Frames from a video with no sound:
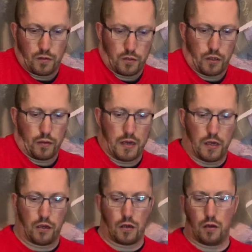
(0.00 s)
So there
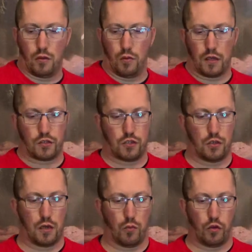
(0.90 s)
you go. That's
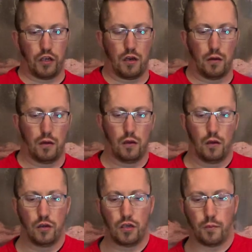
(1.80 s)
one of your
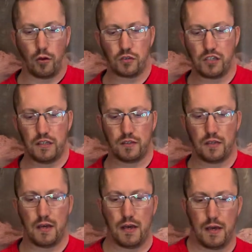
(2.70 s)
boxes
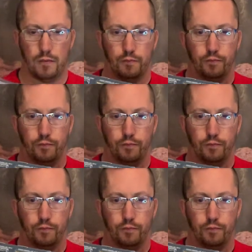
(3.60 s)
there.